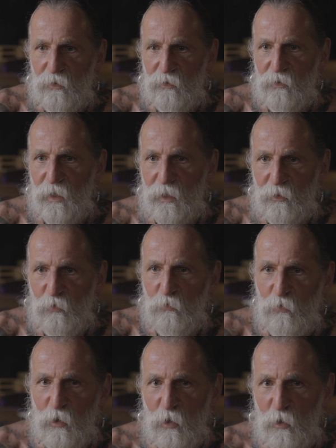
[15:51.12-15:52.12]
try to
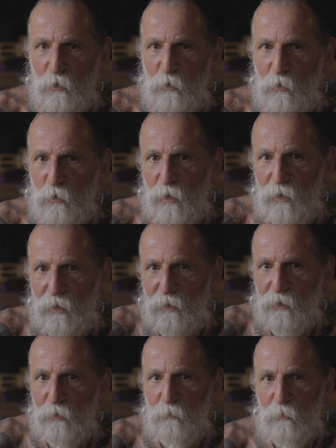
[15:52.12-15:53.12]
follow
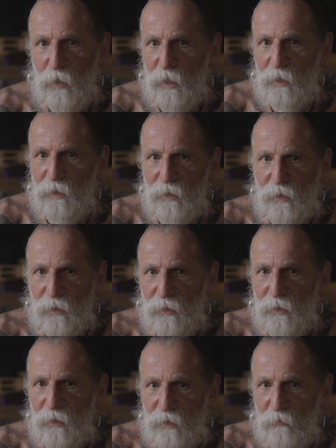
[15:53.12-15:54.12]
my,
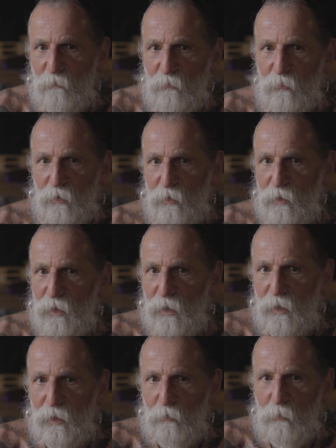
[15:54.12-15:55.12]
uh,
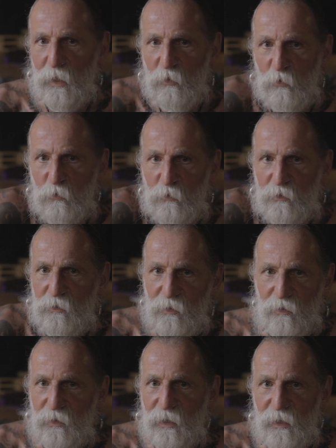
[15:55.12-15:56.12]
my rules,
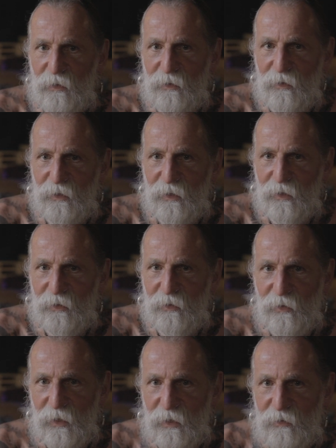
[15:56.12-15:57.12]
and uh,
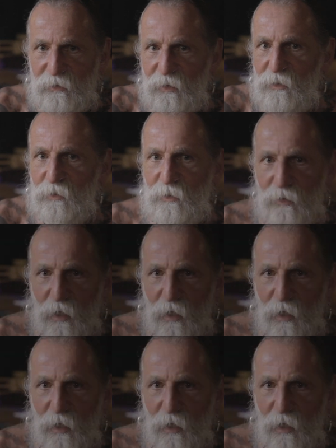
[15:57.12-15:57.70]
the rest is